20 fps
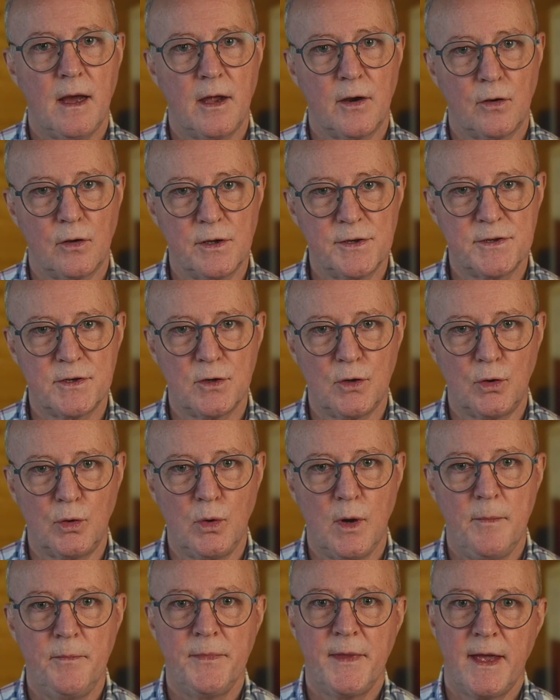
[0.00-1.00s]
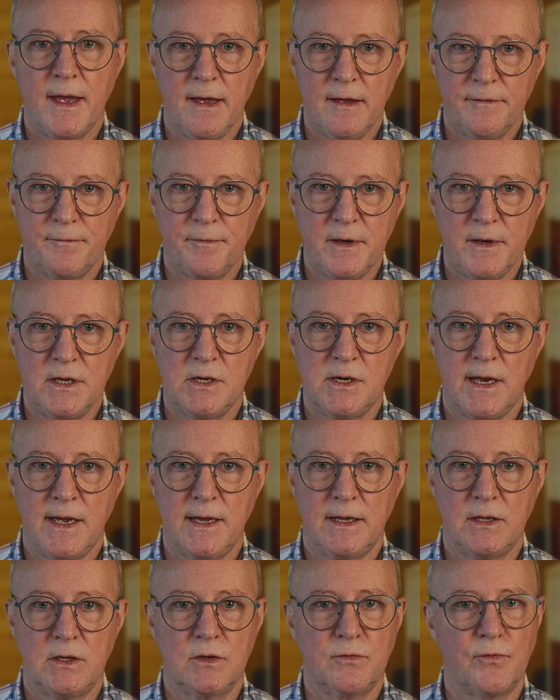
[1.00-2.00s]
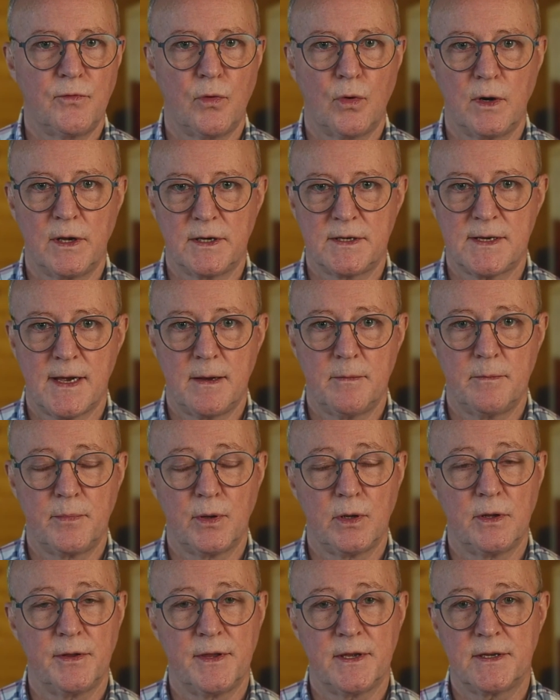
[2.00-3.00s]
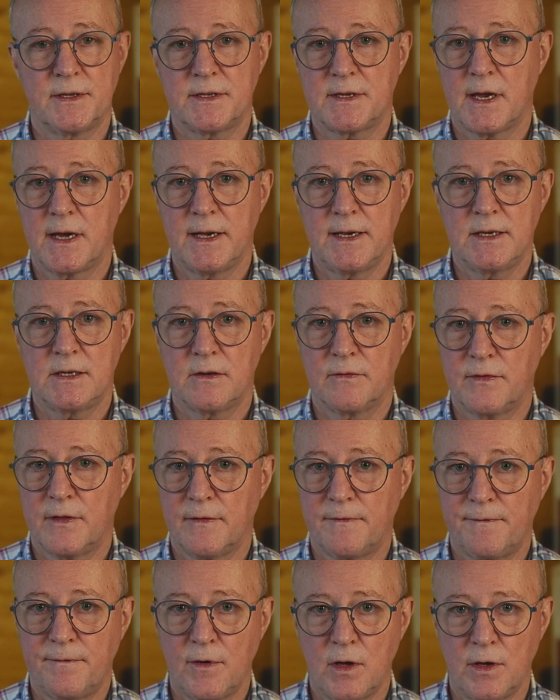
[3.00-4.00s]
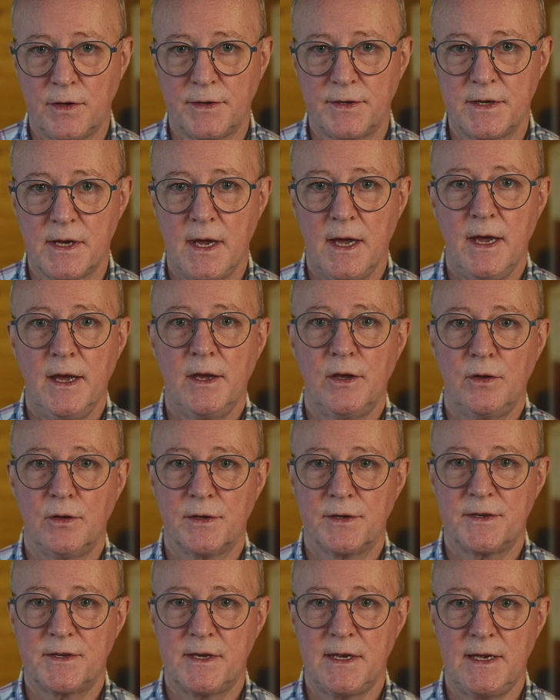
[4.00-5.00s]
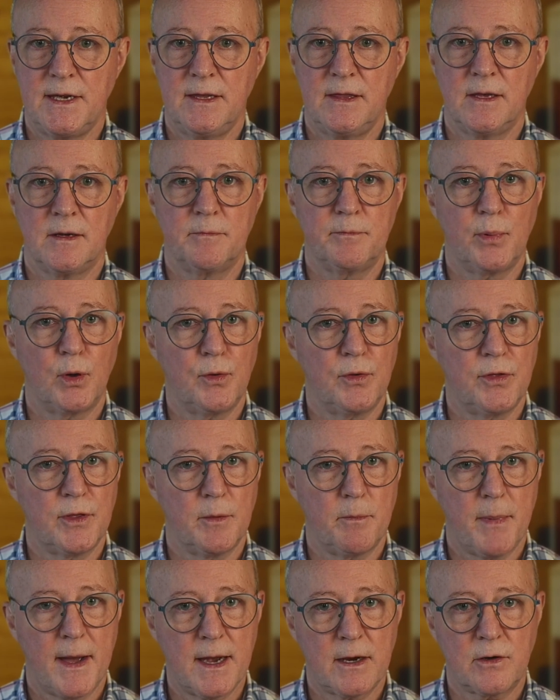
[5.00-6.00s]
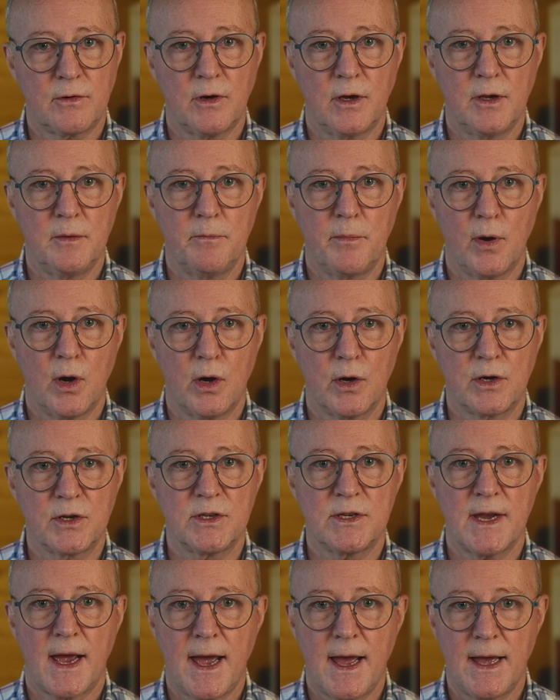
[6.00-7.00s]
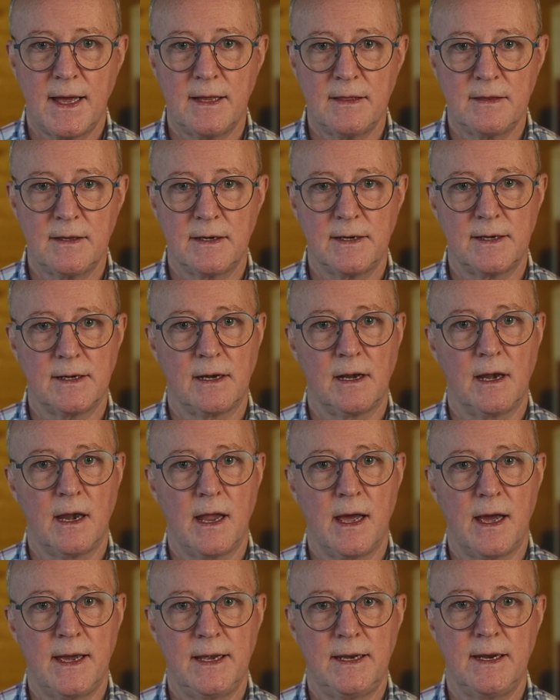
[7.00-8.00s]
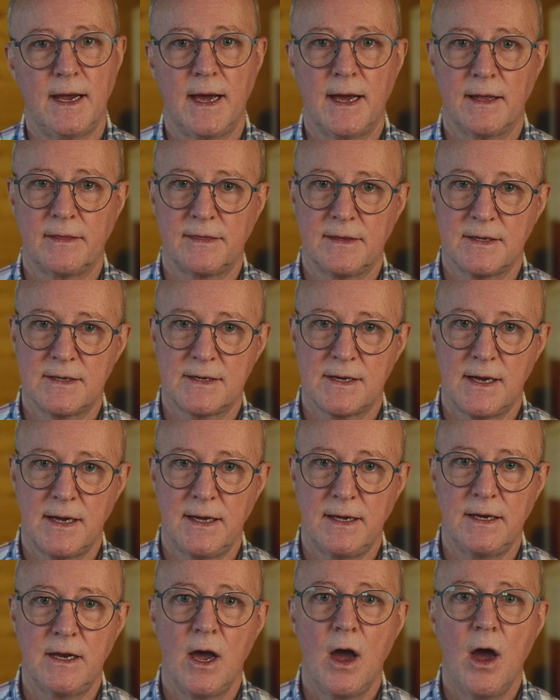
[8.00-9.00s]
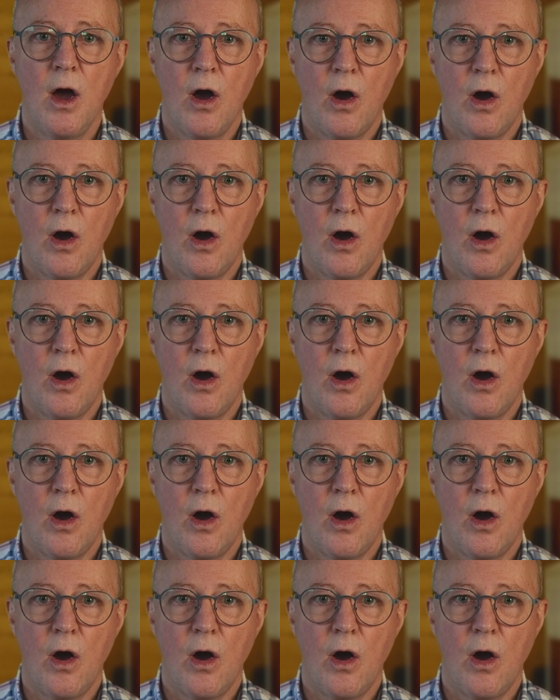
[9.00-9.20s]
And also, if we change, for example, the size of the font, you'll see that both the background box and the little line at the side